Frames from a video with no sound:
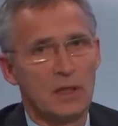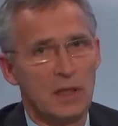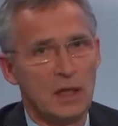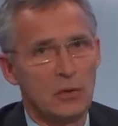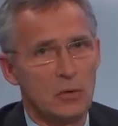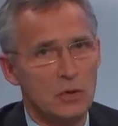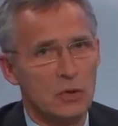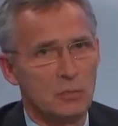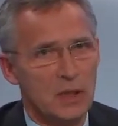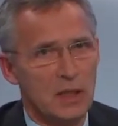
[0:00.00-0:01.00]
it can
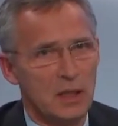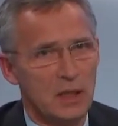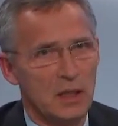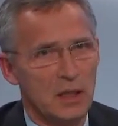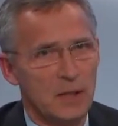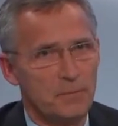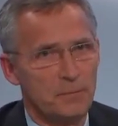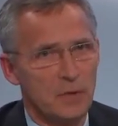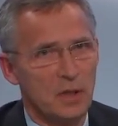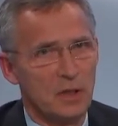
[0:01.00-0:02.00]
also be a
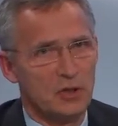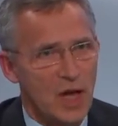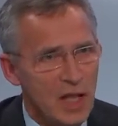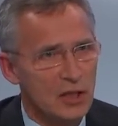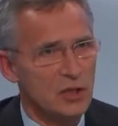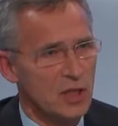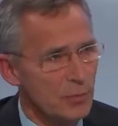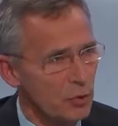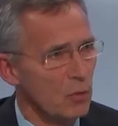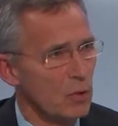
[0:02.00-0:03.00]
challenge and
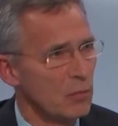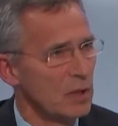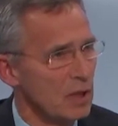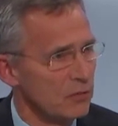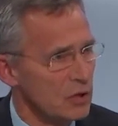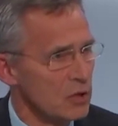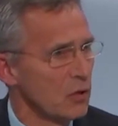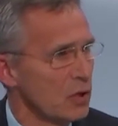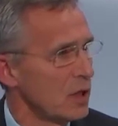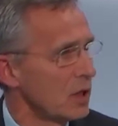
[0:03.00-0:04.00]
a problem if it's
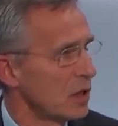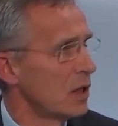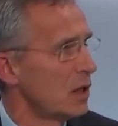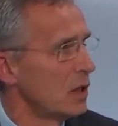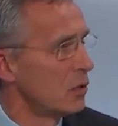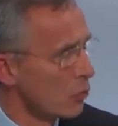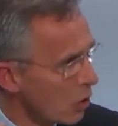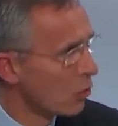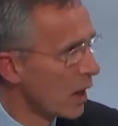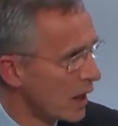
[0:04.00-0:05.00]
done in the
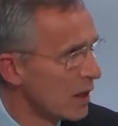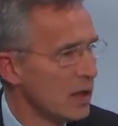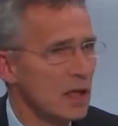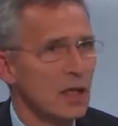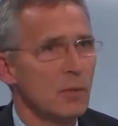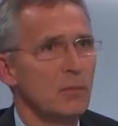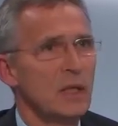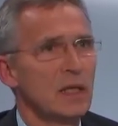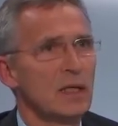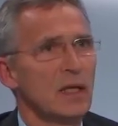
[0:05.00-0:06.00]
wrong way.
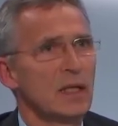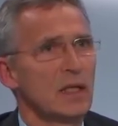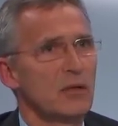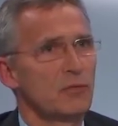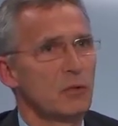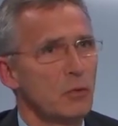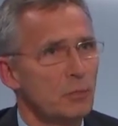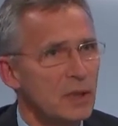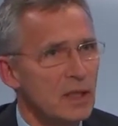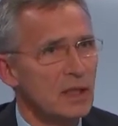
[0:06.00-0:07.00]
Meaning that if
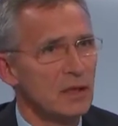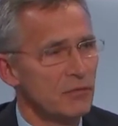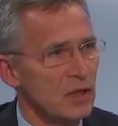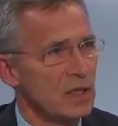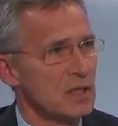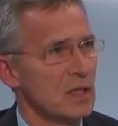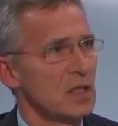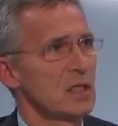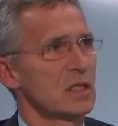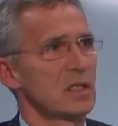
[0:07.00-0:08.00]
European defence
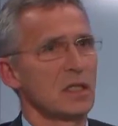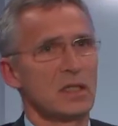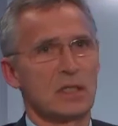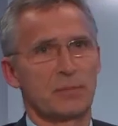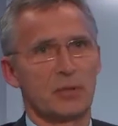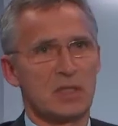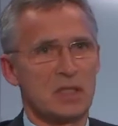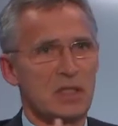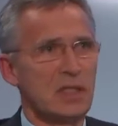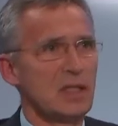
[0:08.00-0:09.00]
is
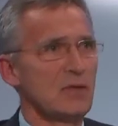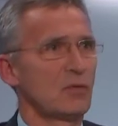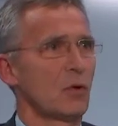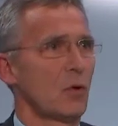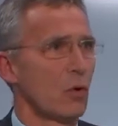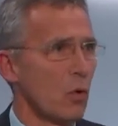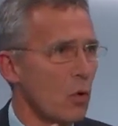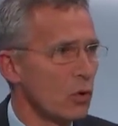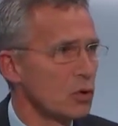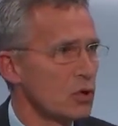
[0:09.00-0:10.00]
perceived or
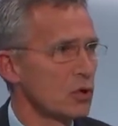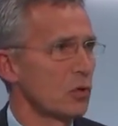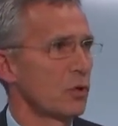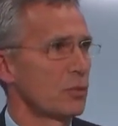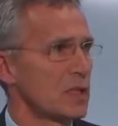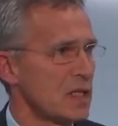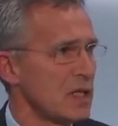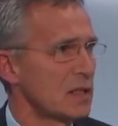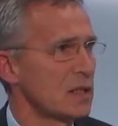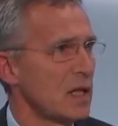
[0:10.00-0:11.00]
launched or
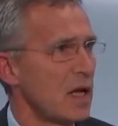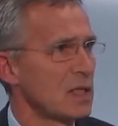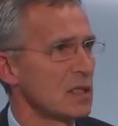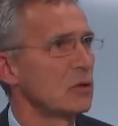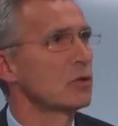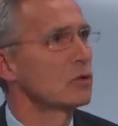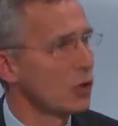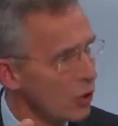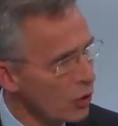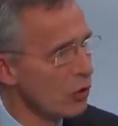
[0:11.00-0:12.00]
presented as an
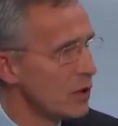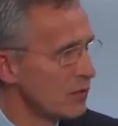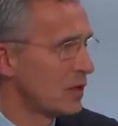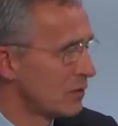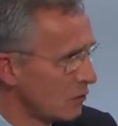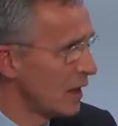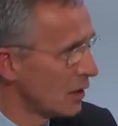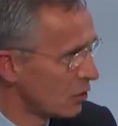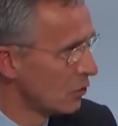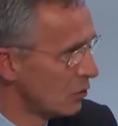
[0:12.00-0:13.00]
alternative to
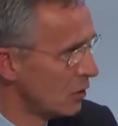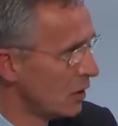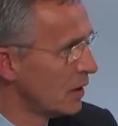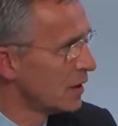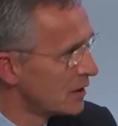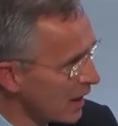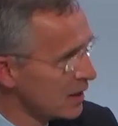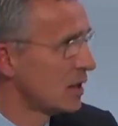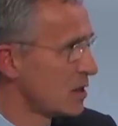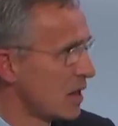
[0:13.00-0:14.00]
NATO,
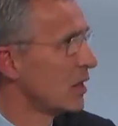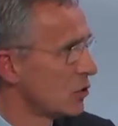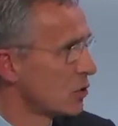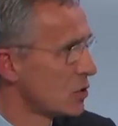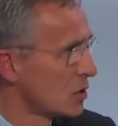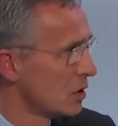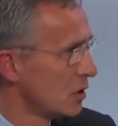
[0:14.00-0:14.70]
then it's dangerous.